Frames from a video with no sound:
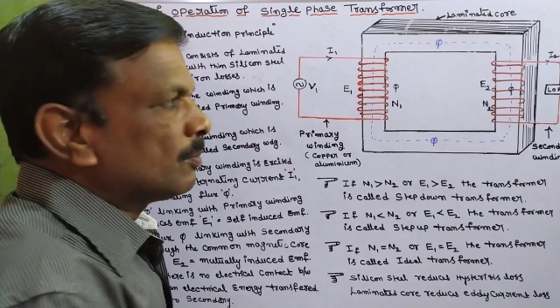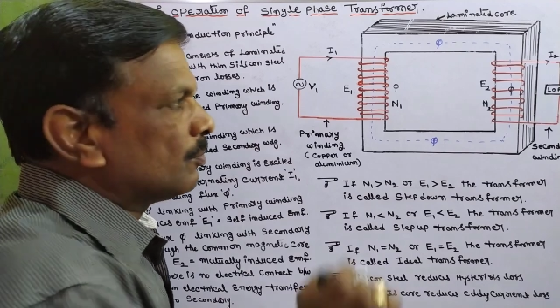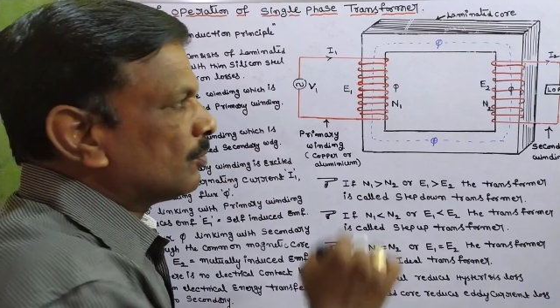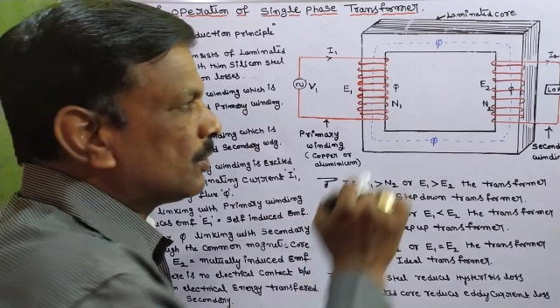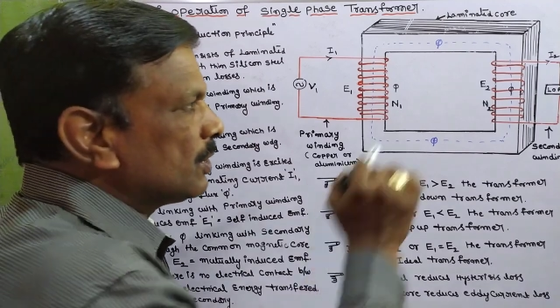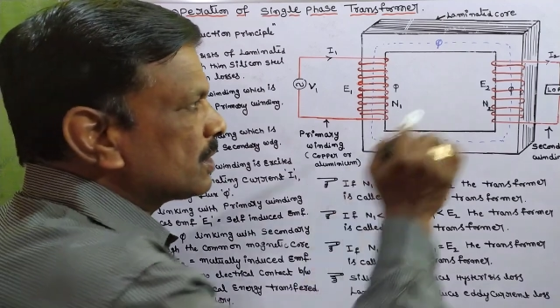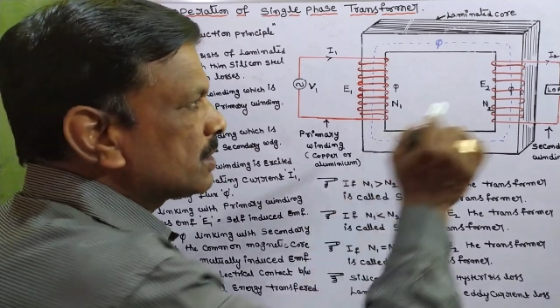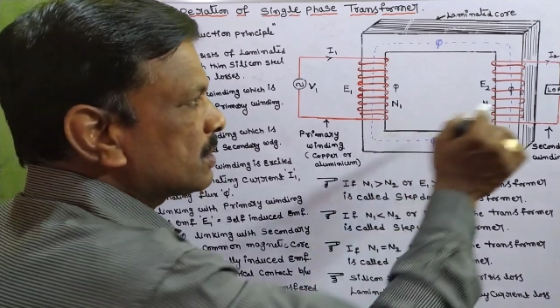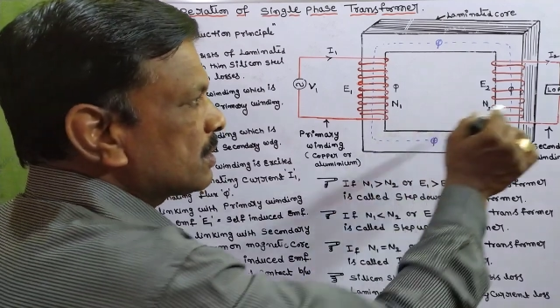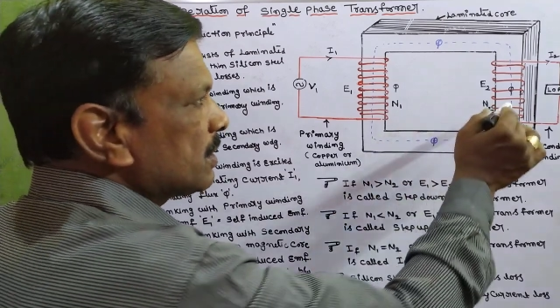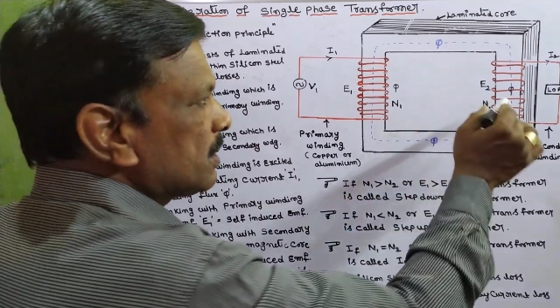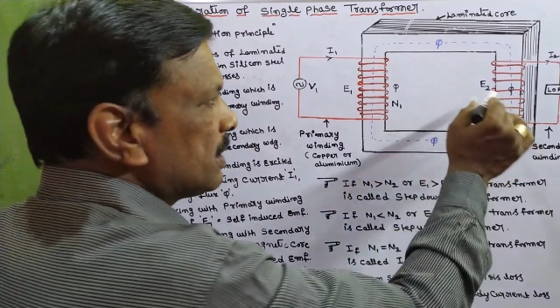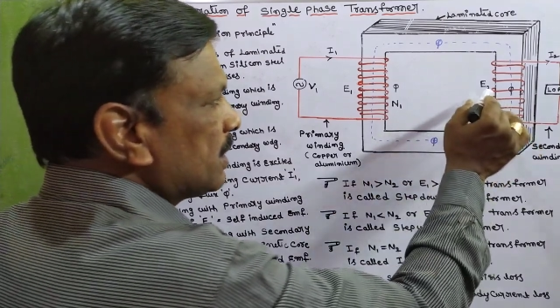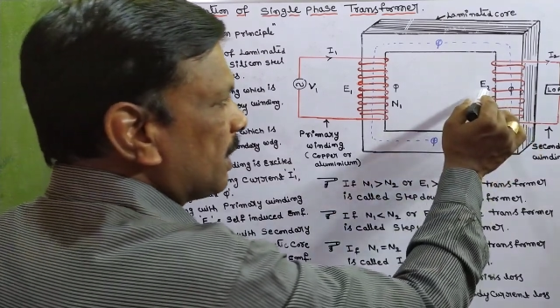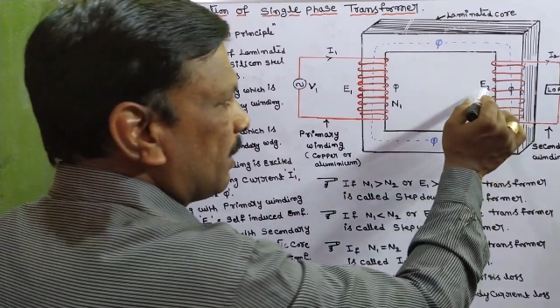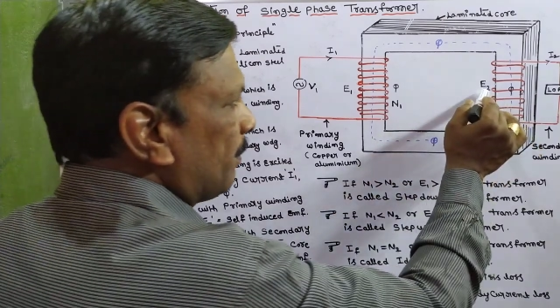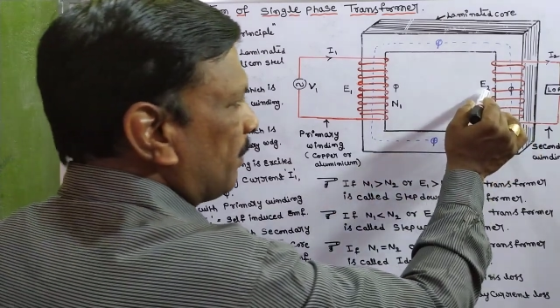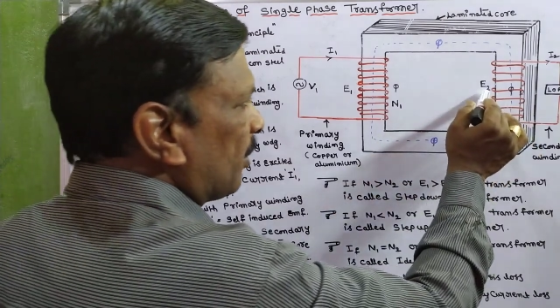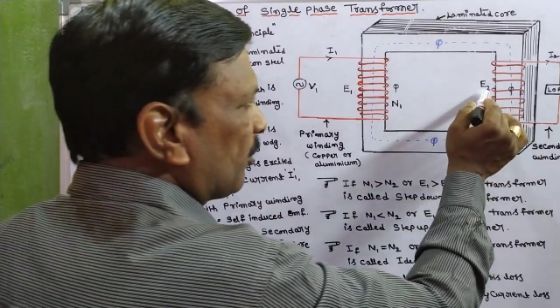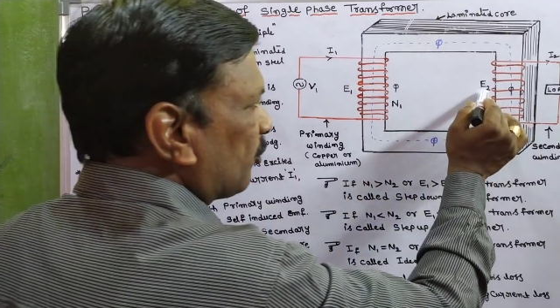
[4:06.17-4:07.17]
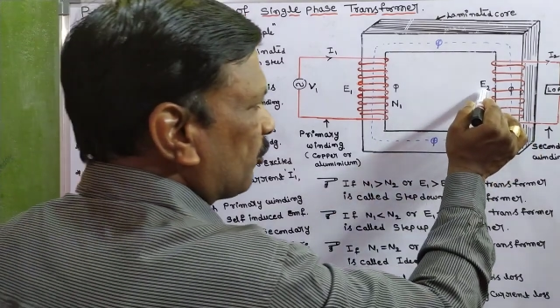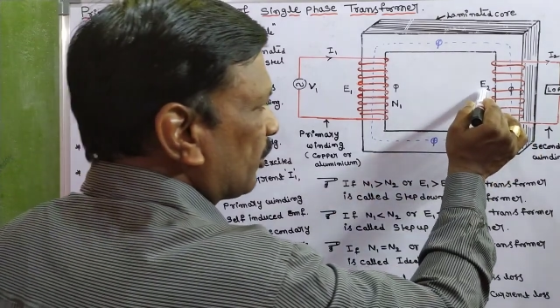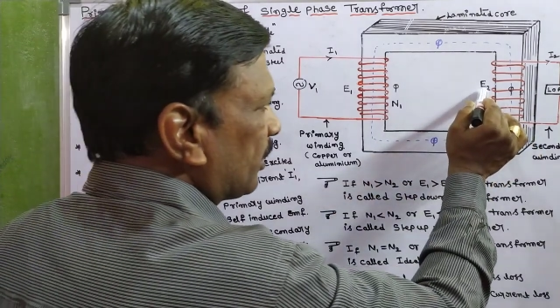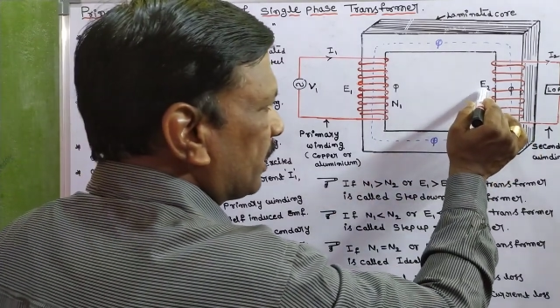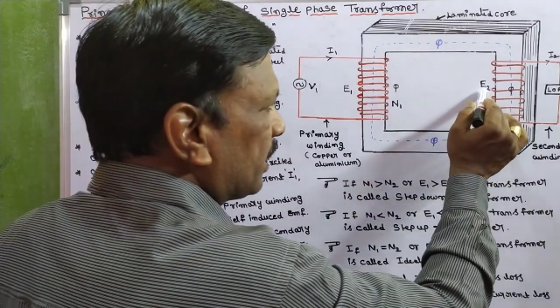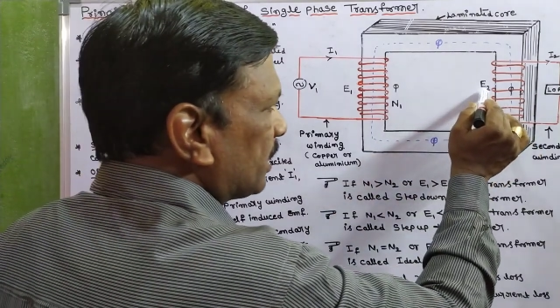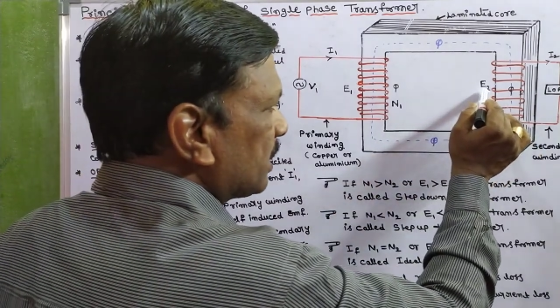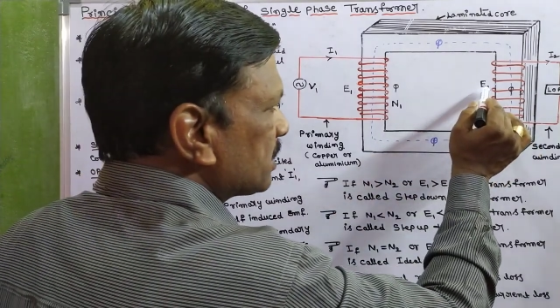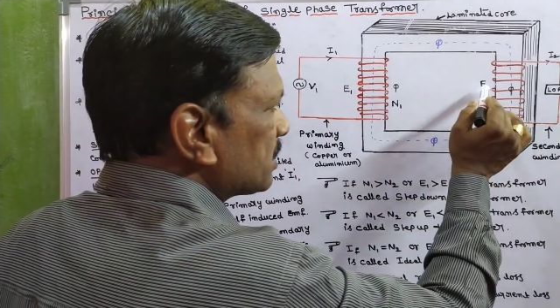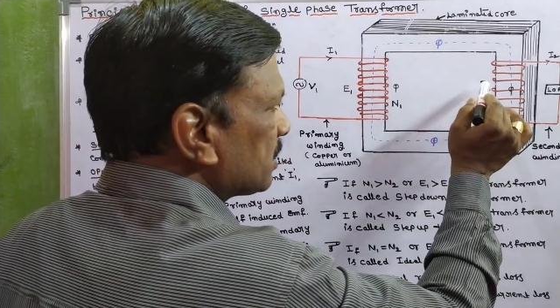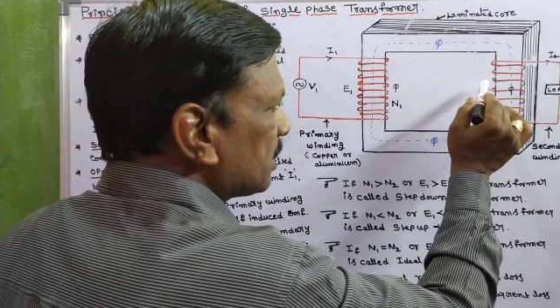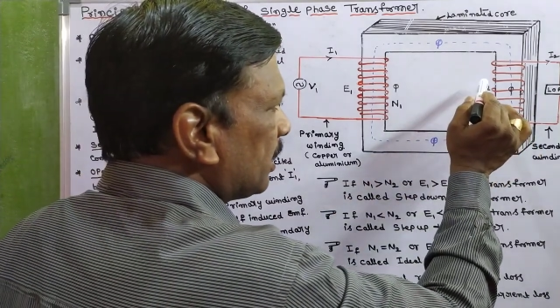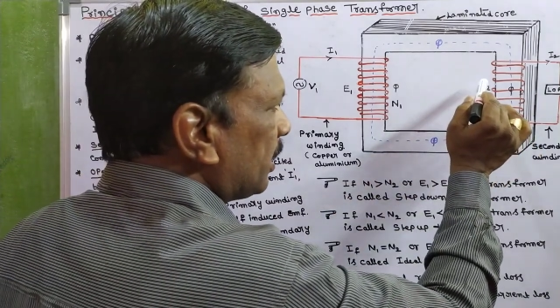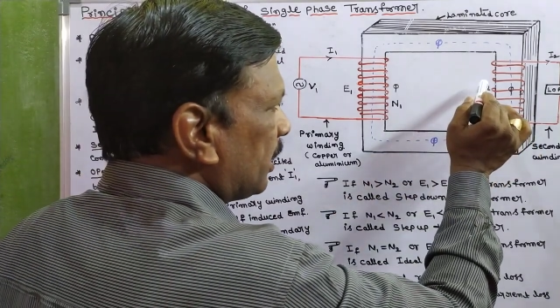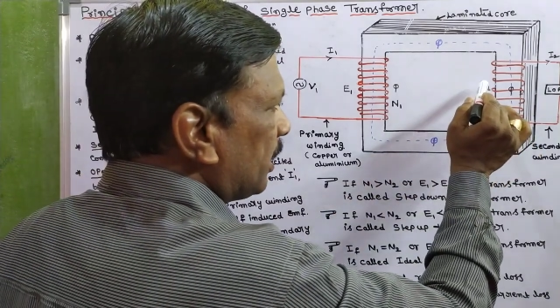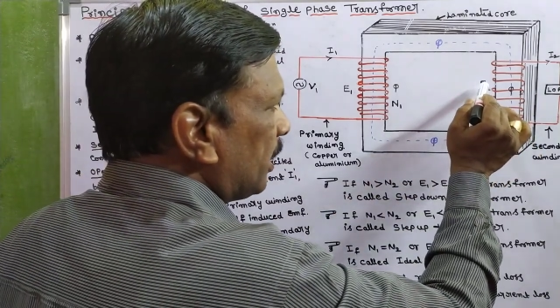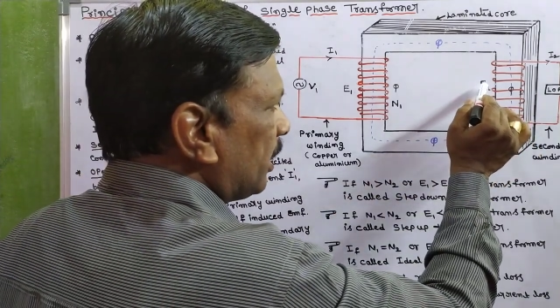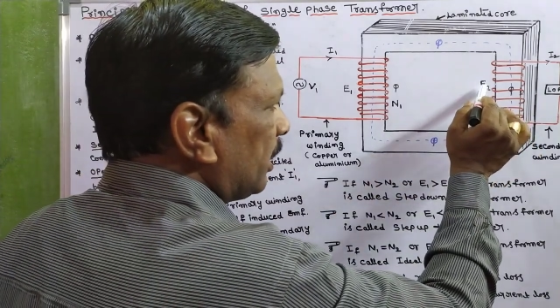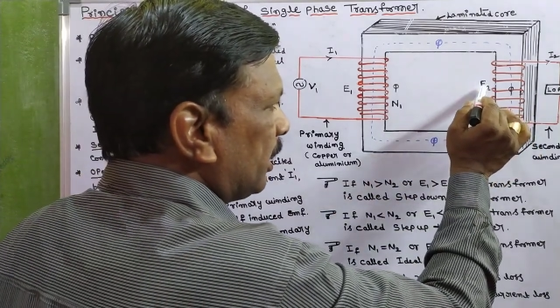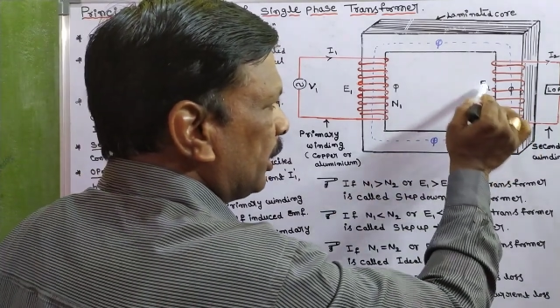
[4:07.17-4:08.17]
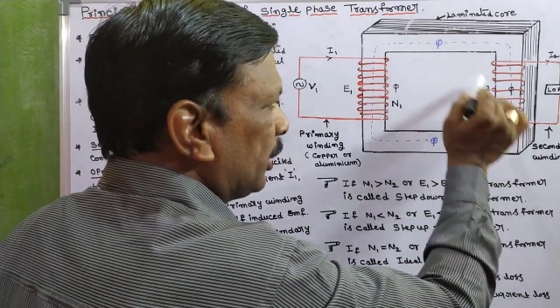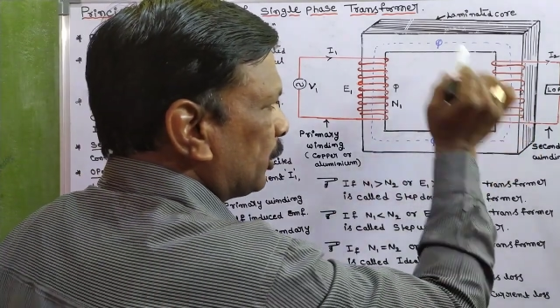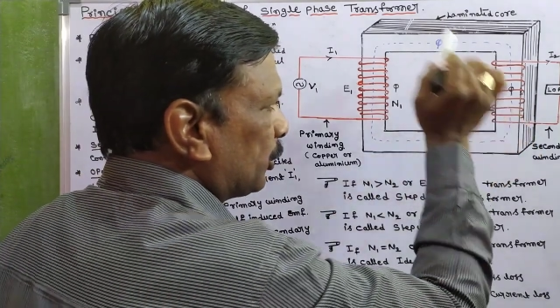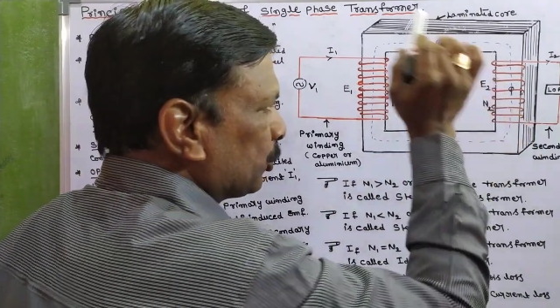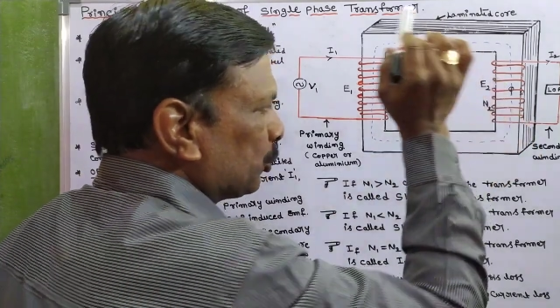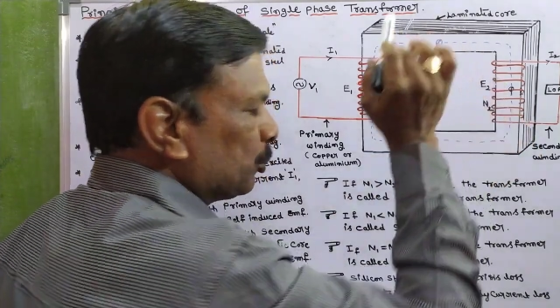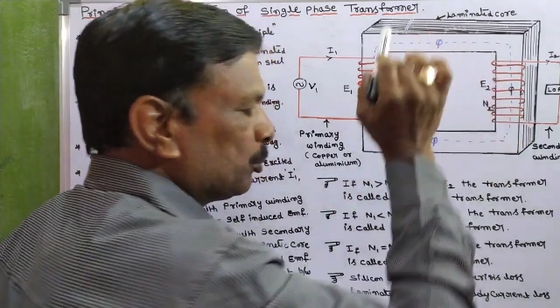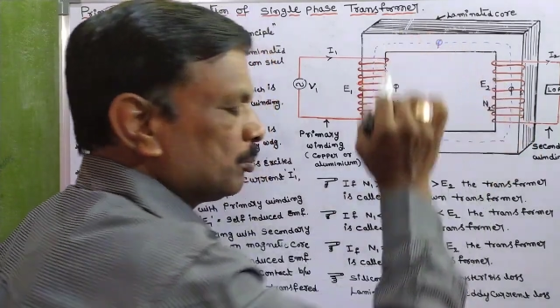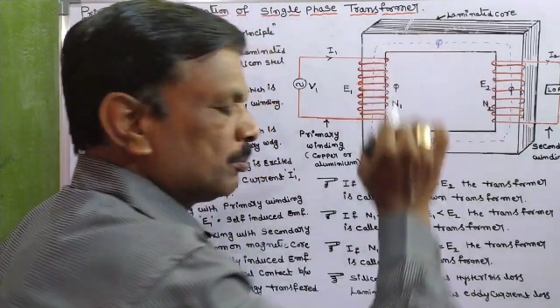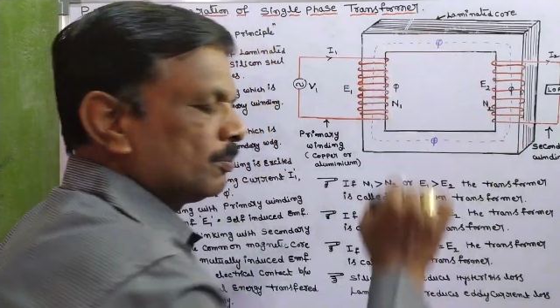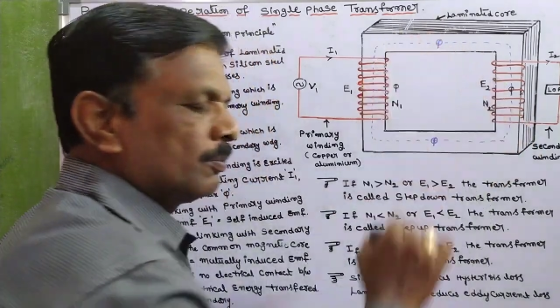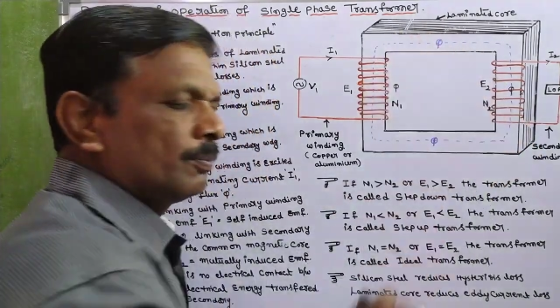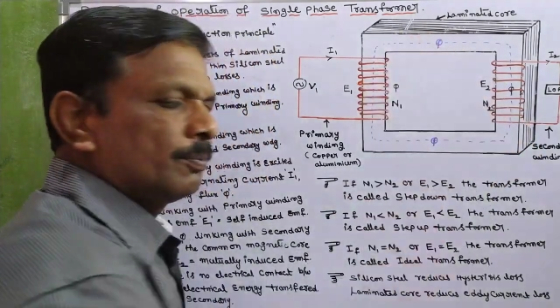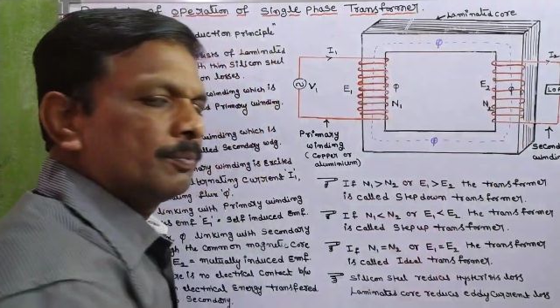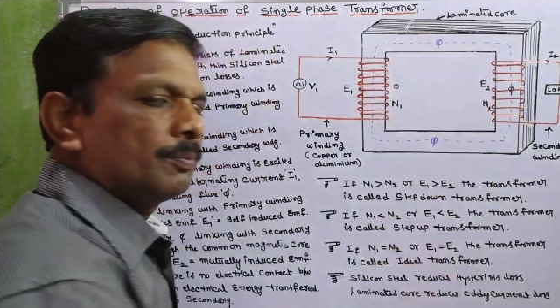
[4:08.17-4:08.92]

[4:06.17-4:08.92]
This EMF is E2.